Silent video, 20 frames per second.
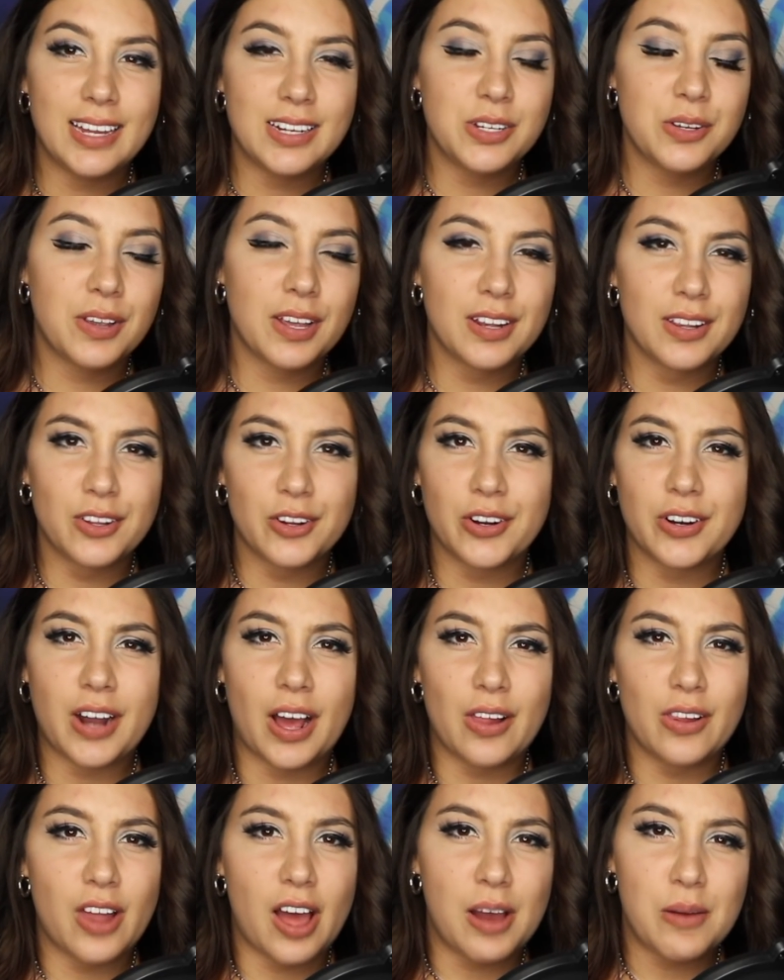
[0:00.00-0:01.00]
and you can
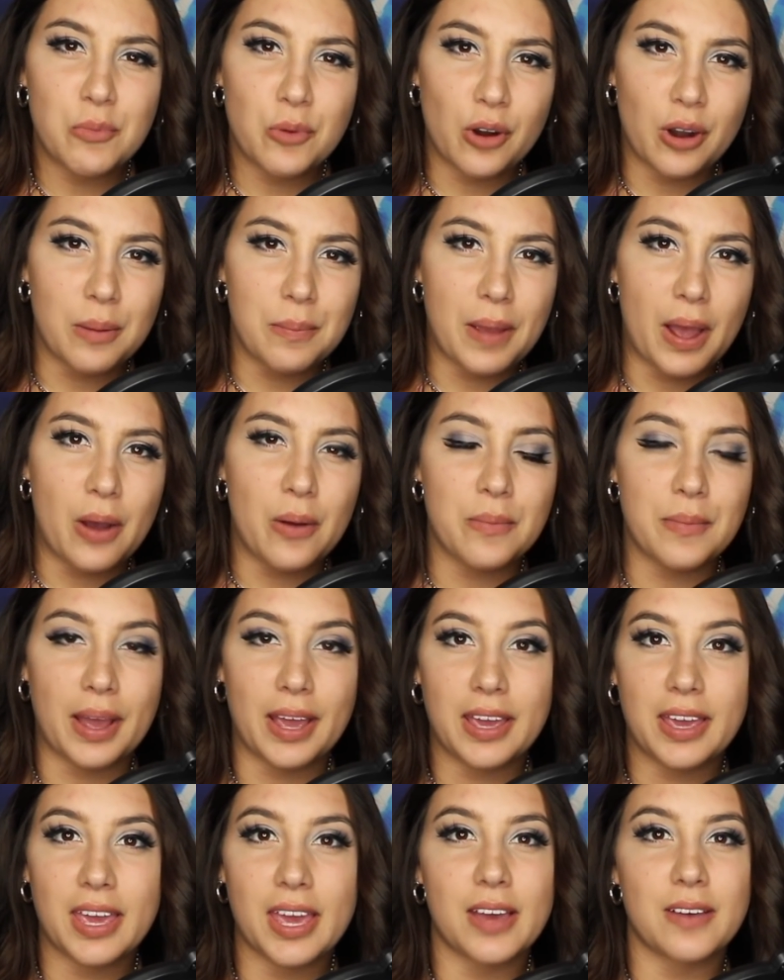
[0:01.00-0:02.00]
learn a lot more about
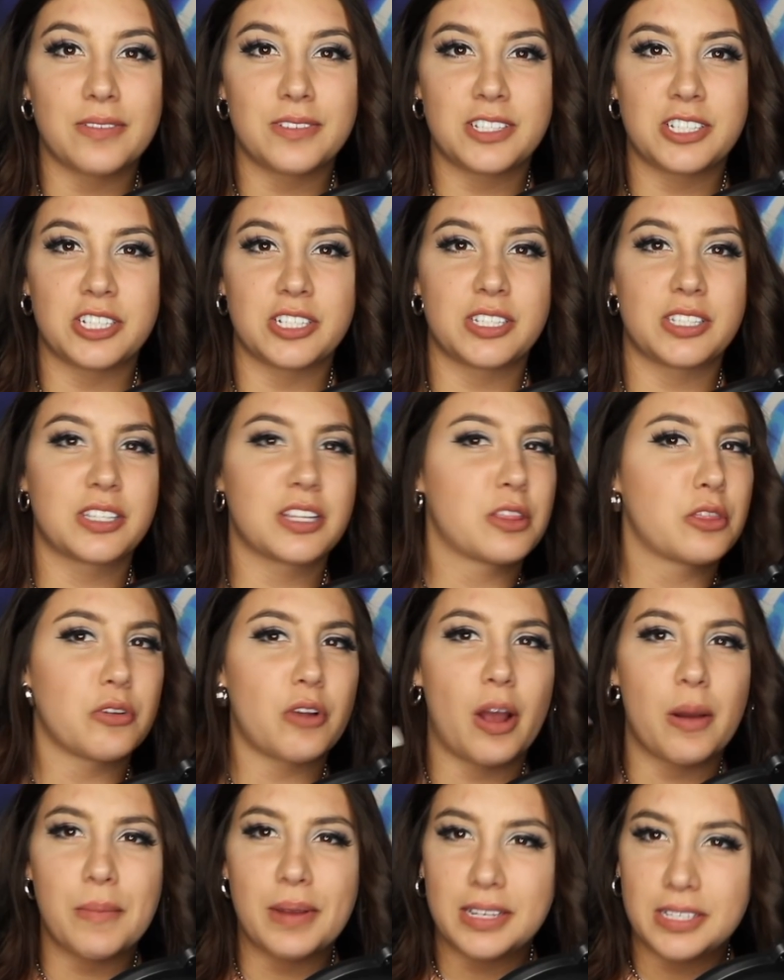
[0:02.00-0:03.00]
my gifts just
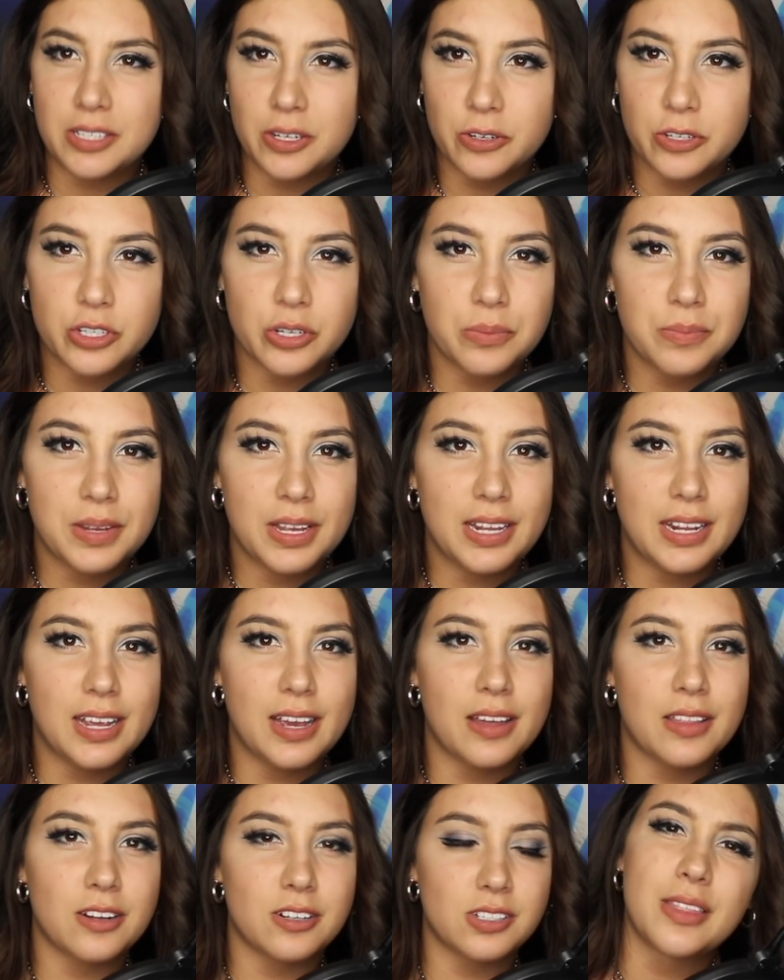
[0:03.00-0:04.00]
throughout my social
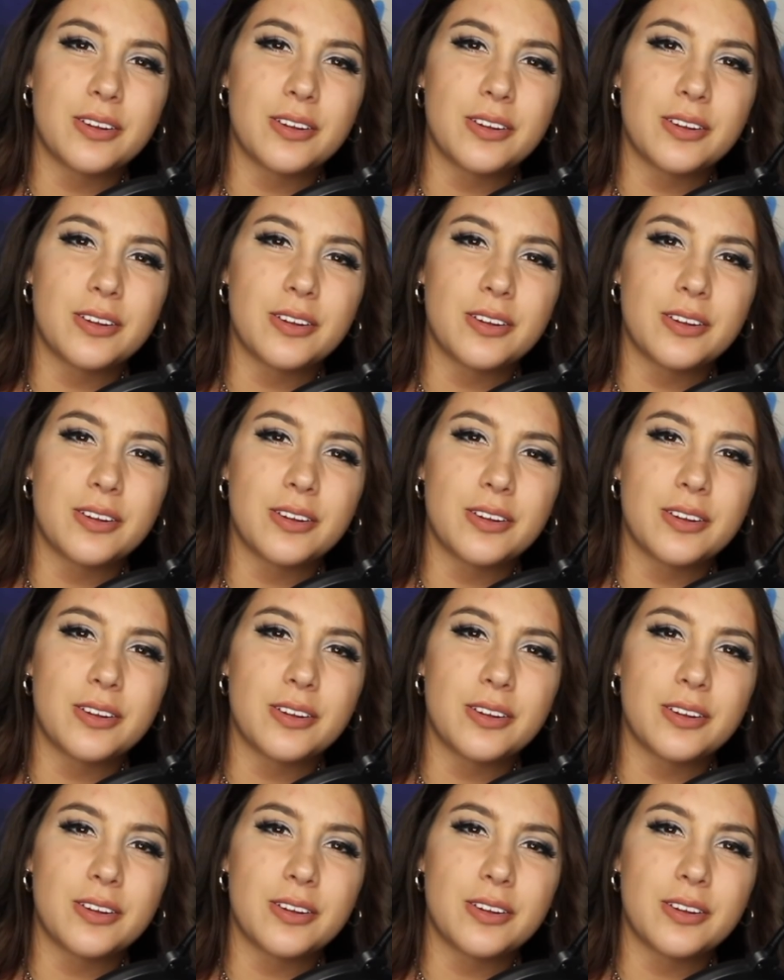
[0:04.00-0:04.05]
media.